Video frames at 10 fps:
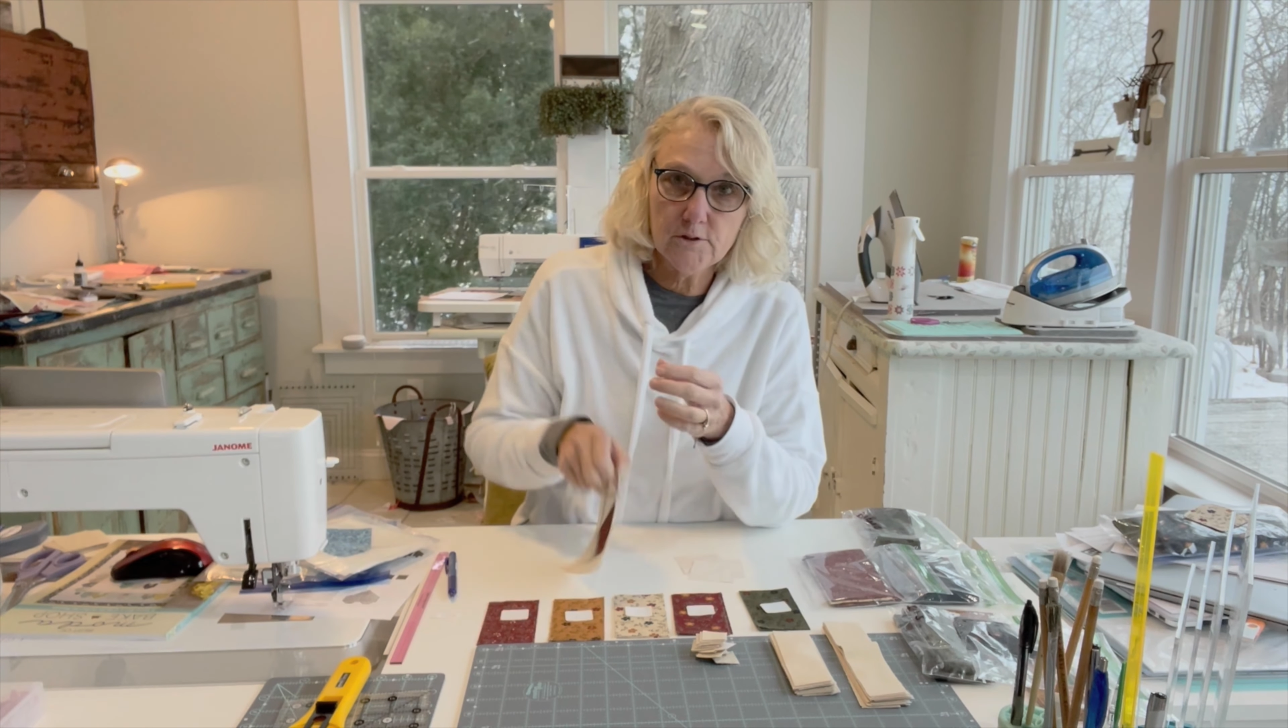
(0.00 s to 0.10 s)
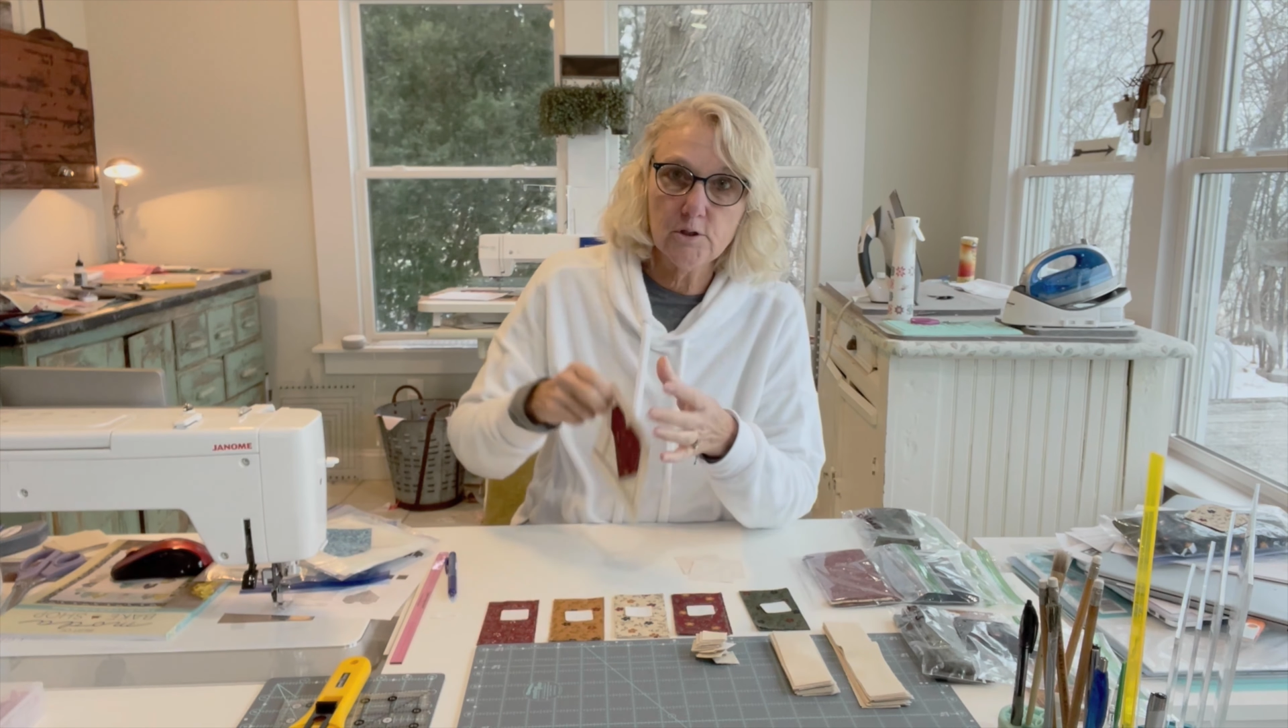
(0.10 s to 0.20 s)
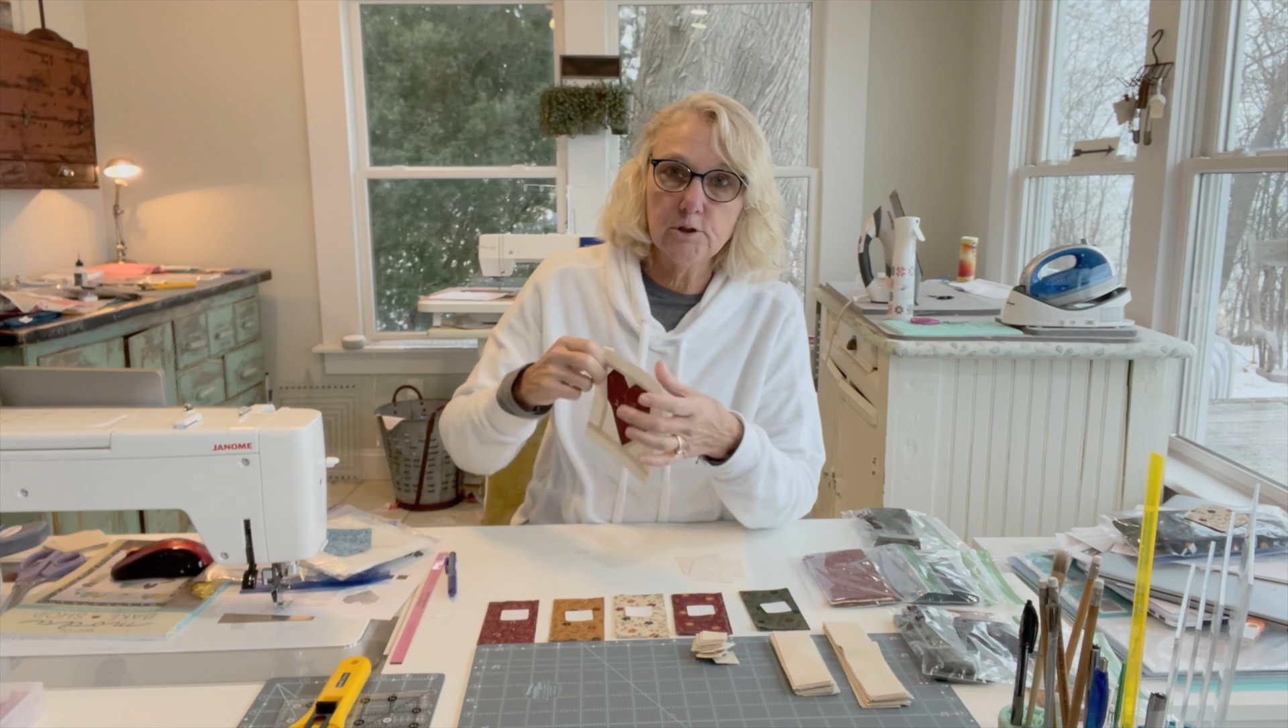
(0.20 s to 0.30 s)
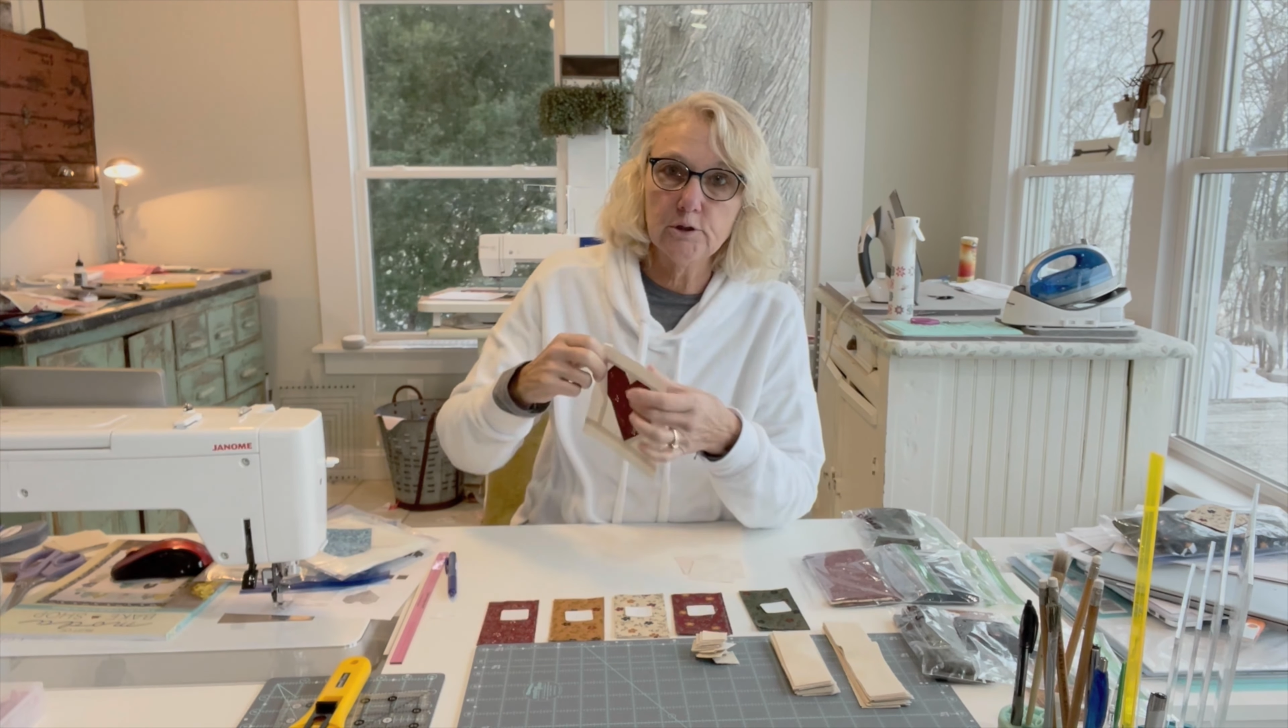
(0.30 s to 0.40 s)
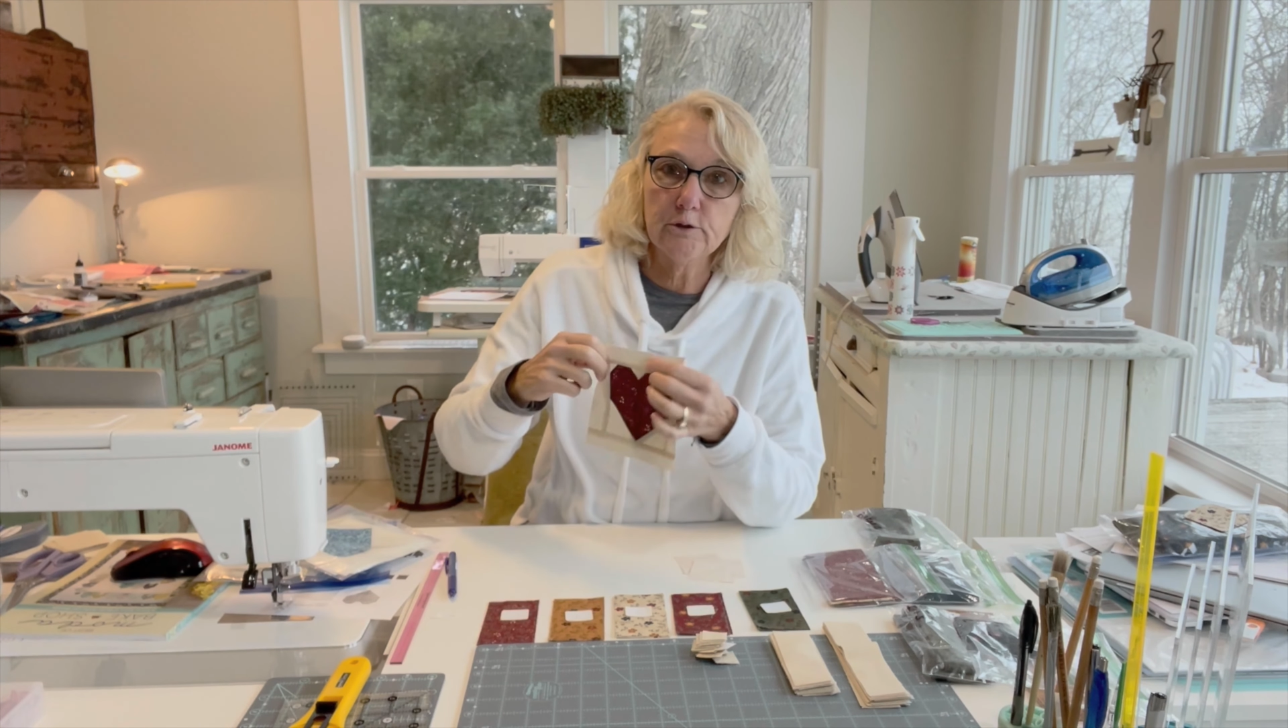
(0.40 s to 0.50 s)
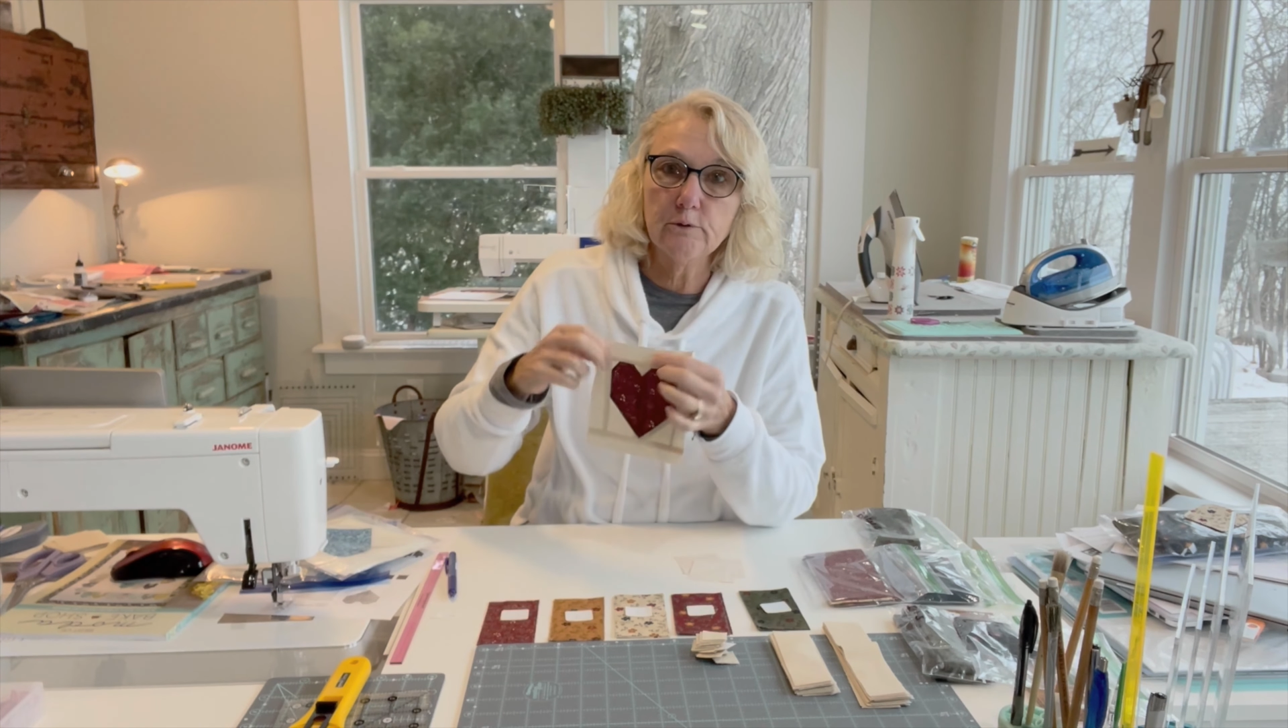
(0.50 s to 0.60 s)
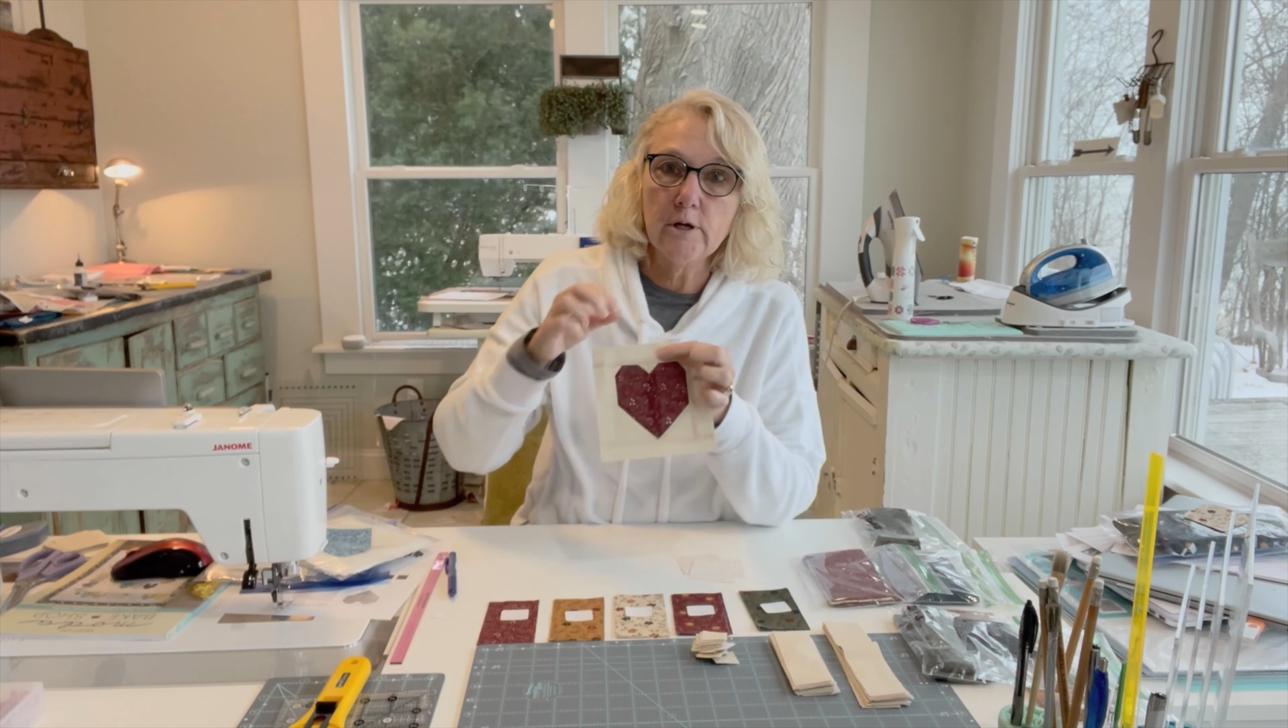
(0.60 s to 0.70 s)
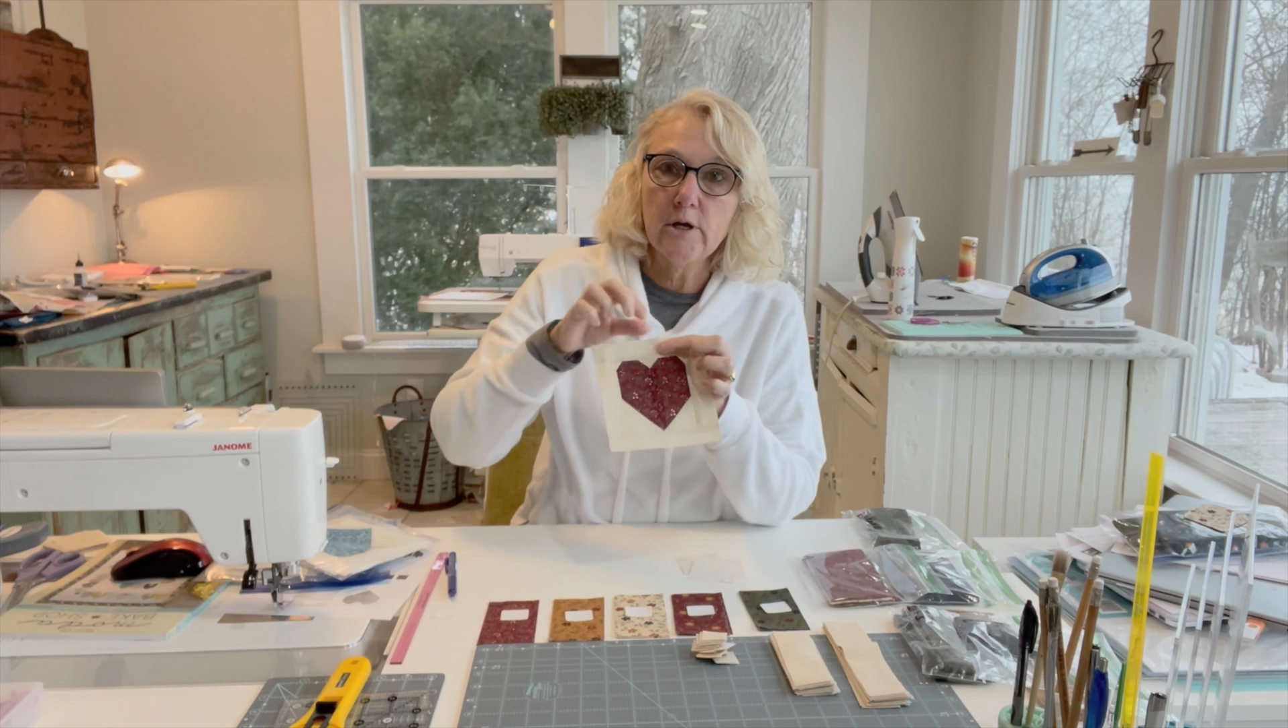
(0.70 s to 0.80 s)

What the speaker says: clue,